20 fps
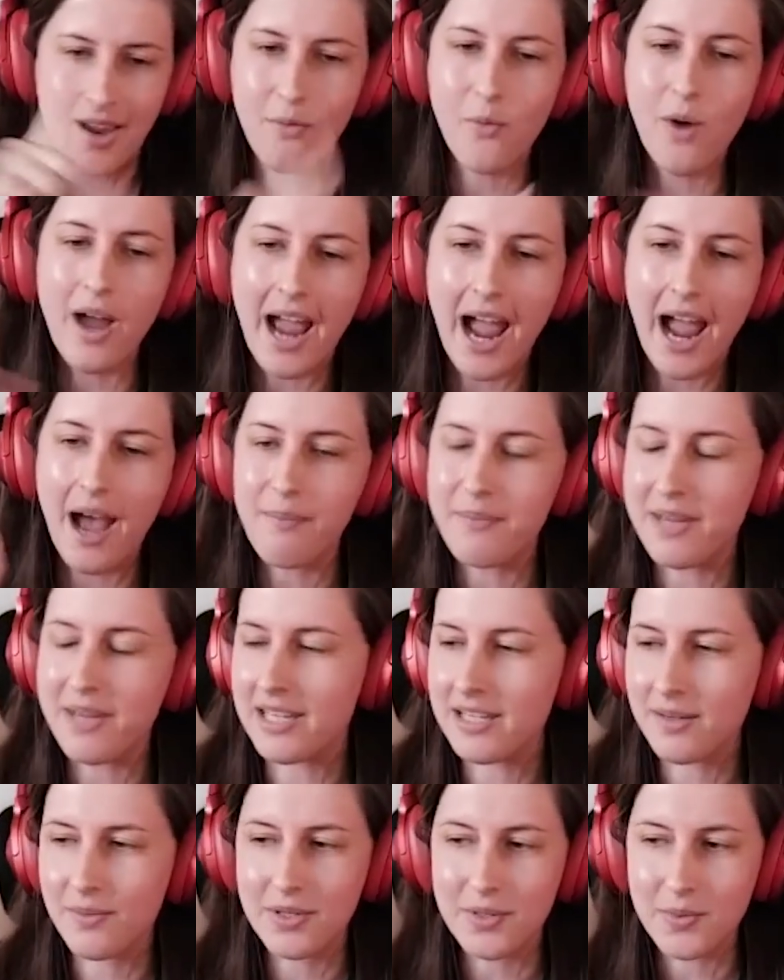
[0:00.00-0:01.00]
what
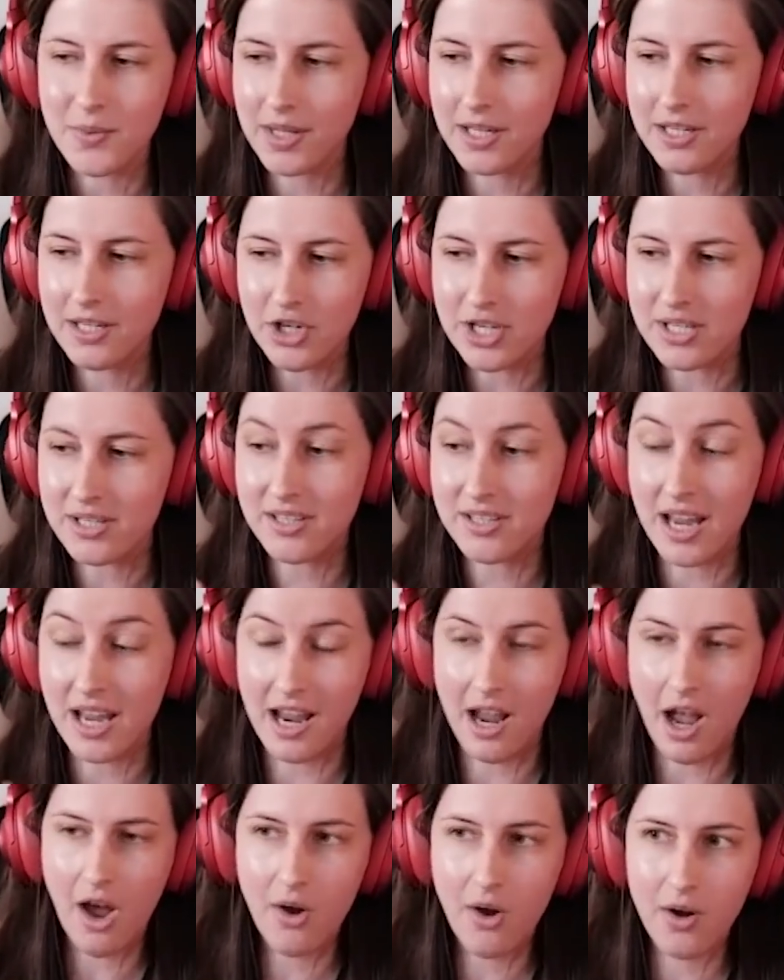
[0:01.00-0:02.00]
happened. It was really just
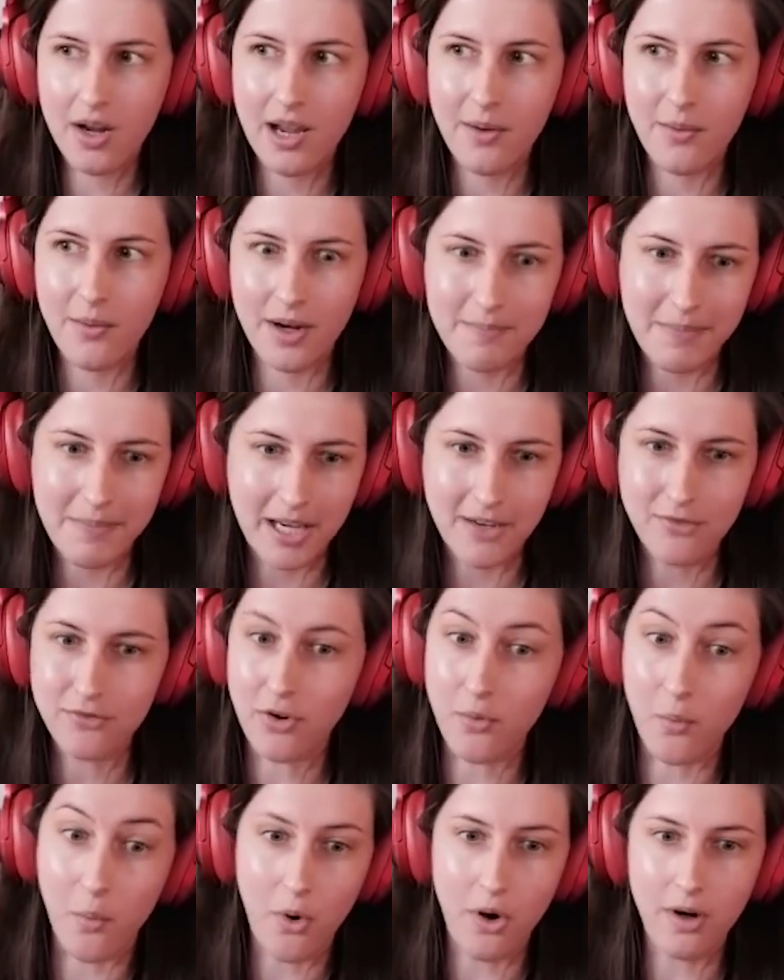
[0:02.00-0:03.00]
saying, okay, we're being
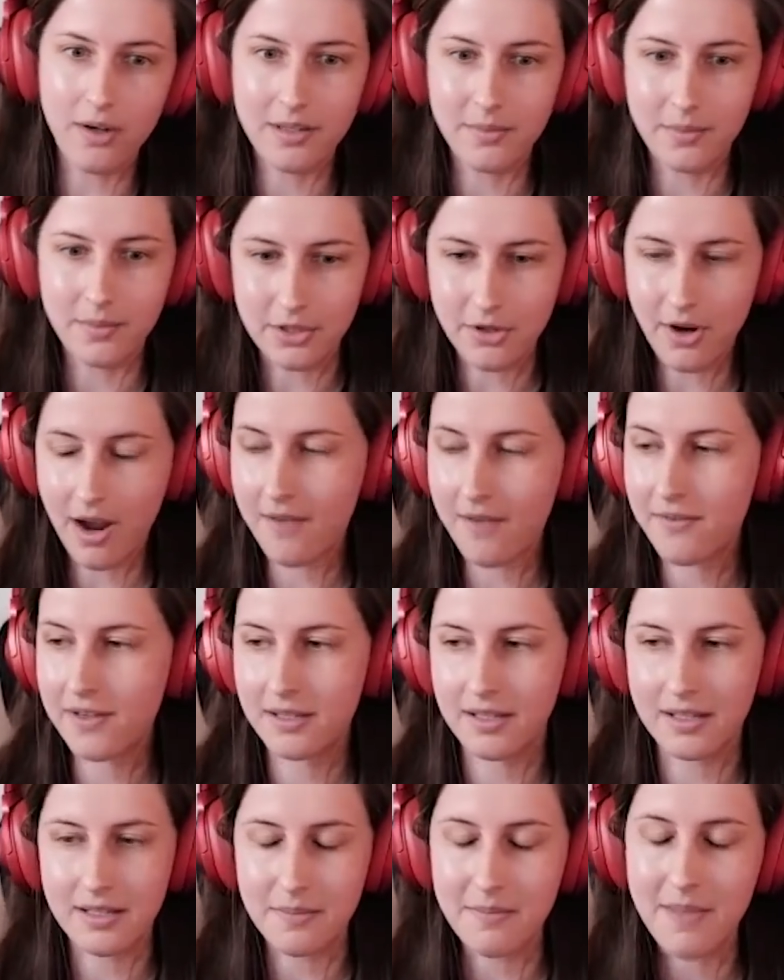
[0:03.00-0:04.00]
rewarded with traffic.
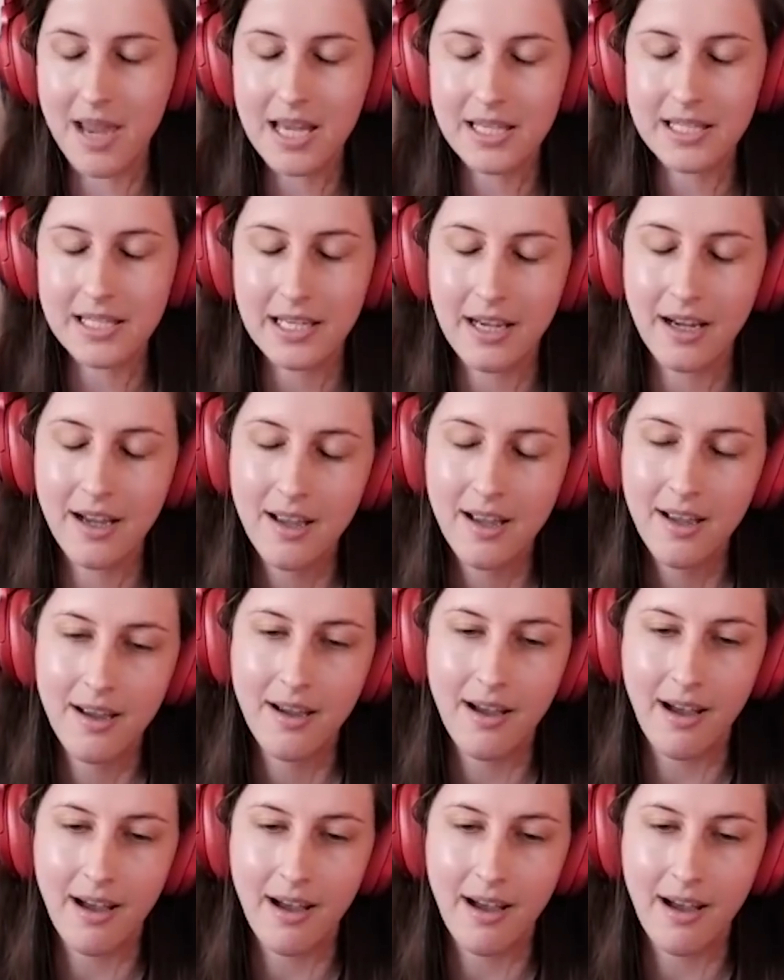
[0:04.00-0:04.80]
That's amazing.